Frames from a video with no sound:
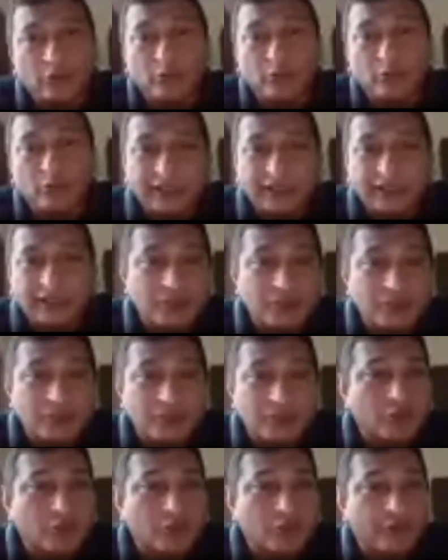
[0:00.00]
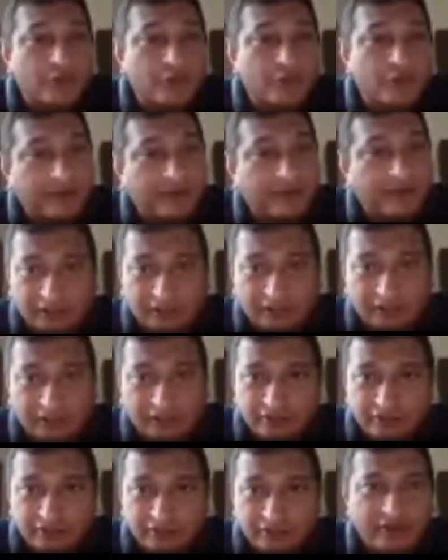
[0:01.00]
too much exposed into
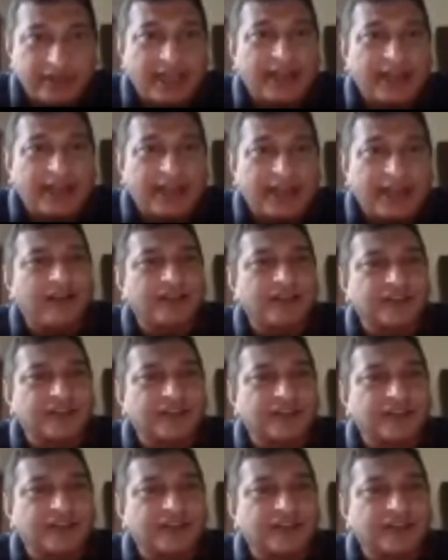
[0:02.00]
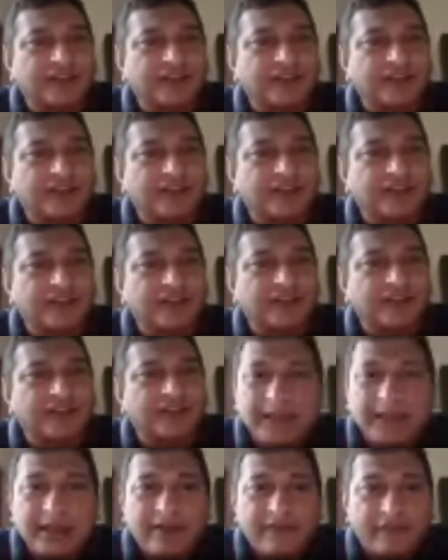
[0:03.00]
agriculture, when agricultural sector
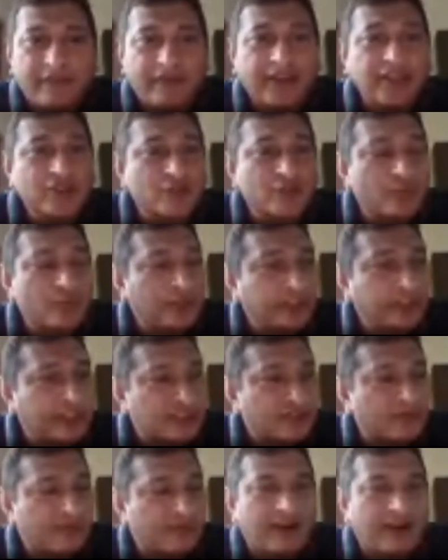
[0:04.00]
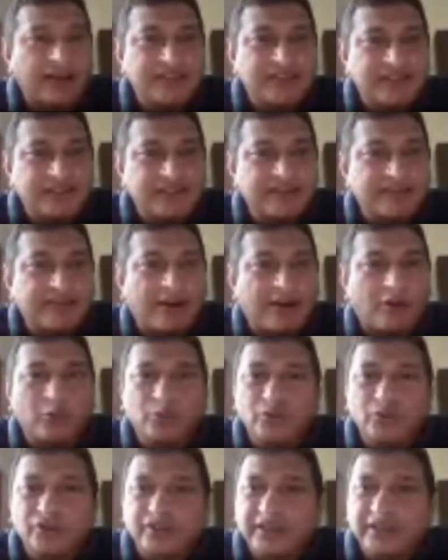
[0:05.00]
faced with these floods,
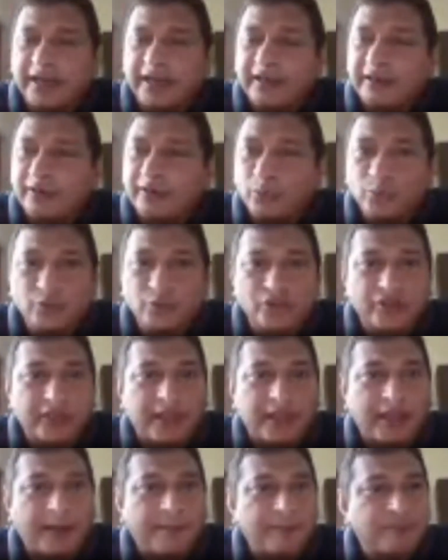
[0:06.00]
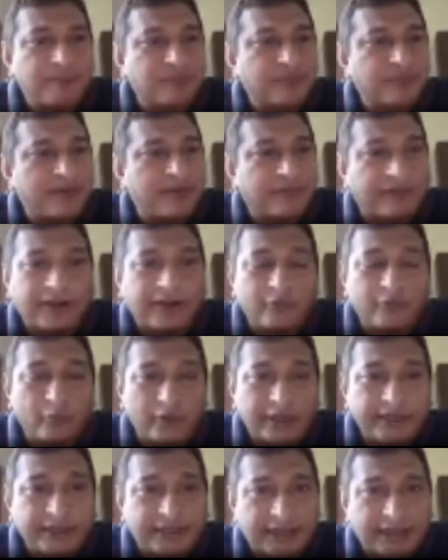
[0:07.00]
droughts, and lose their
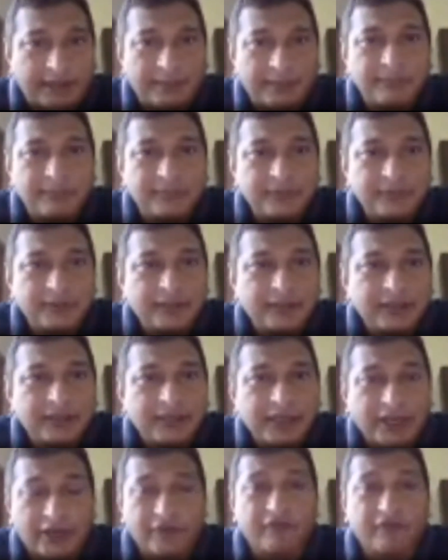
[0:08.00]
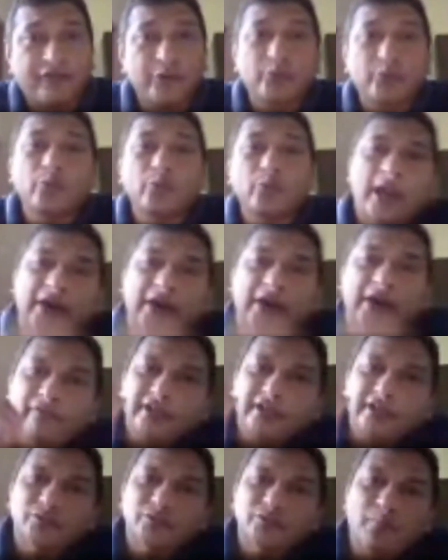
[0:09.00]
regular income, if you have
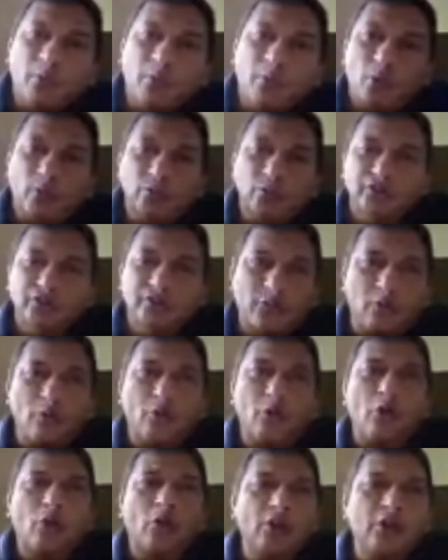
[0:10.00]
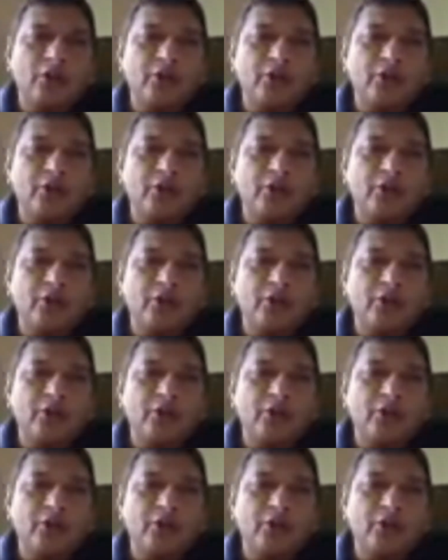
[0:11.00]
exposed all